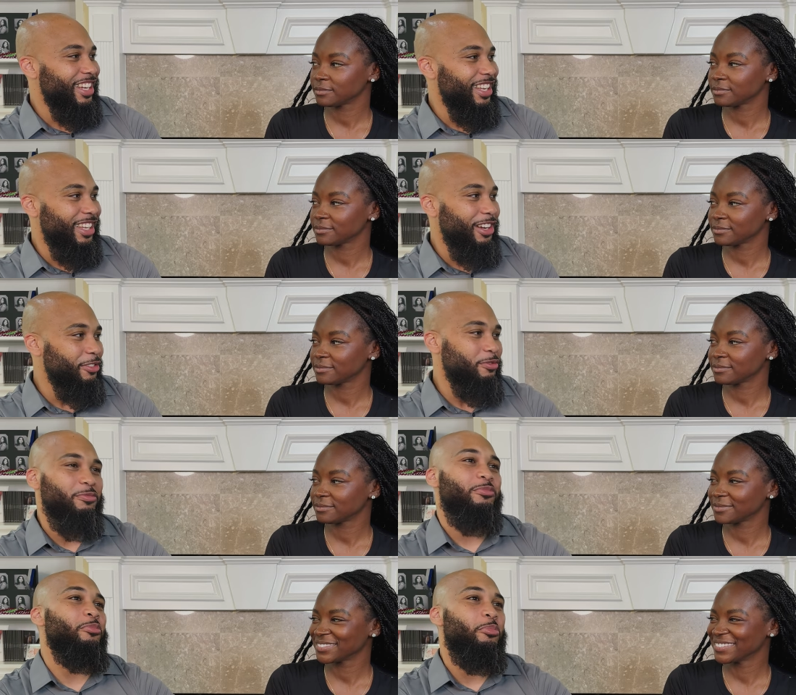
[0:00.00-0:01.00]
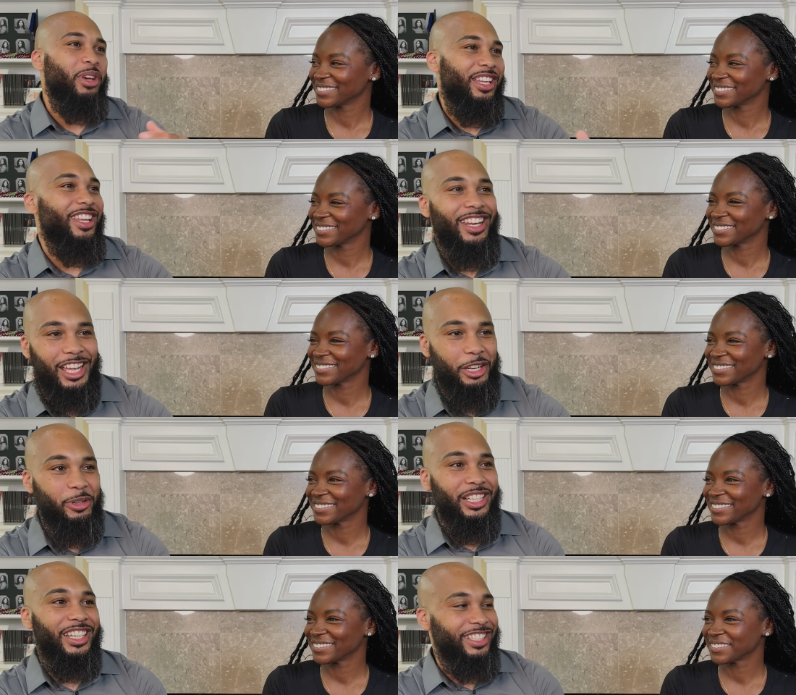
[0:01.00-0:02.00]
Speaker 1: that I've met and had a
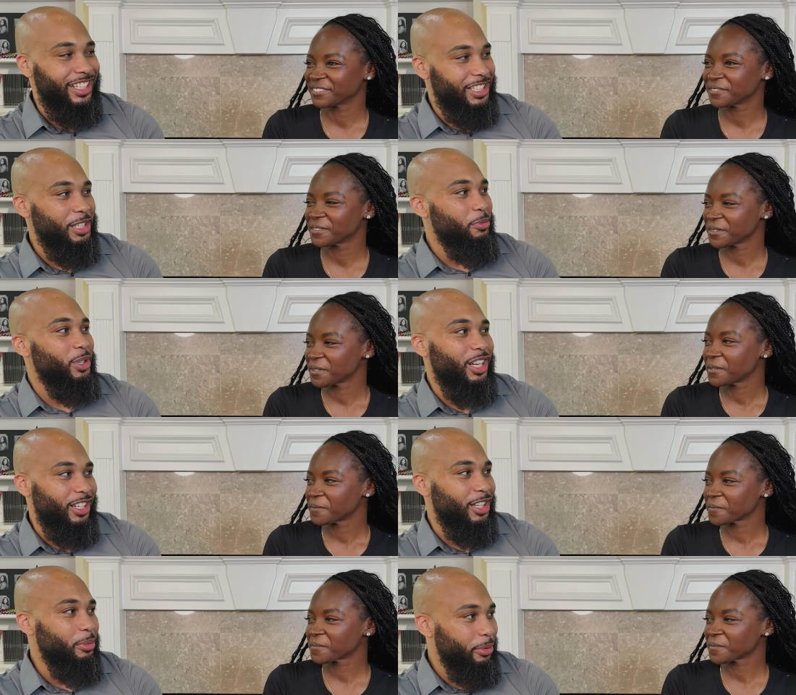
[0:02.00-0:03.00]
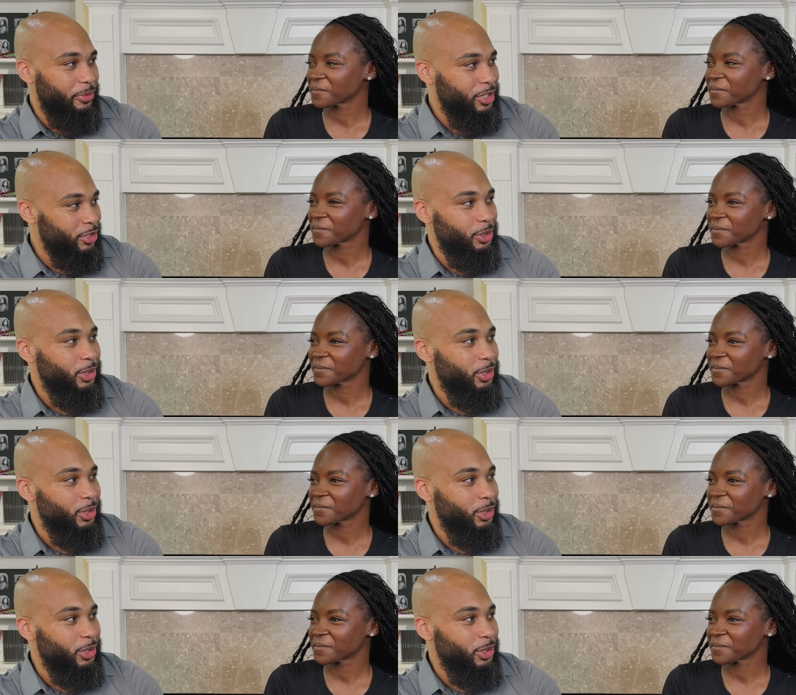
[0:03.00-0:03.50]
relationship with another professional